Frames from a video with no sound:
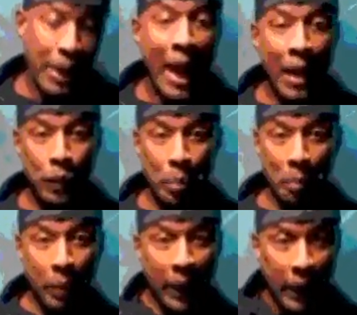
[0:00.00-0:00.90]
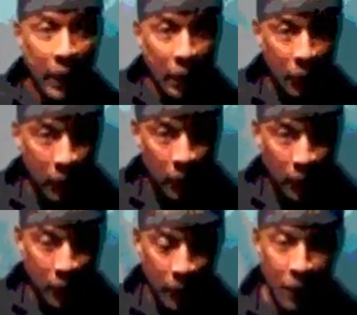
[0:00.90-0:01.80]
Now have you been playing?
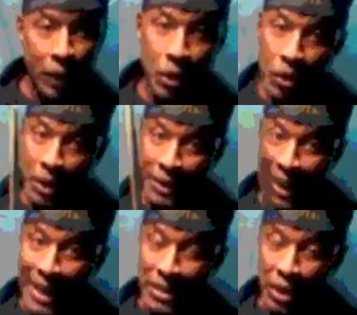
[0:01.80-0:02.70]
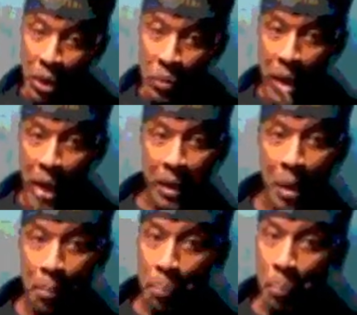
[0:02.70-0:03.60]
Because that's the correct
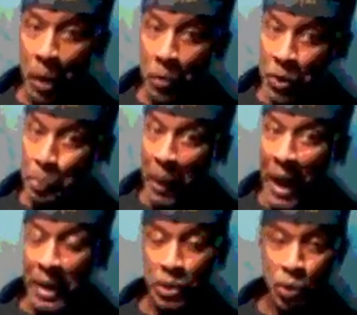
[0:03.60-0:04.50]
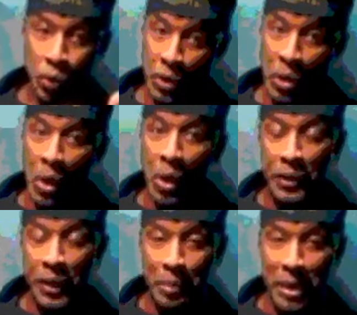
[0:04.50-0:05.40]
response to the
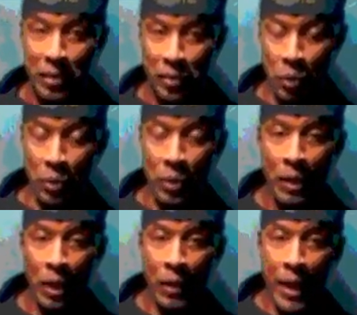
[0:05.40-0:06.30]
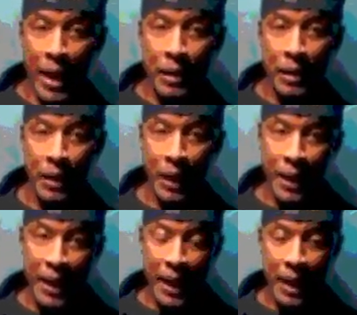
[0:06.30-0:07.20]
call that I'm giving you. All right?
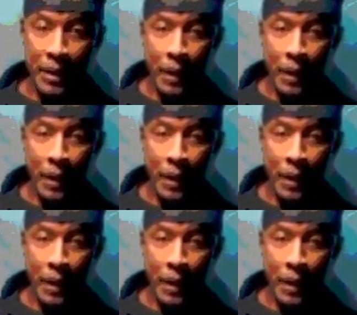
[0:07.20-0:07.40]
Again.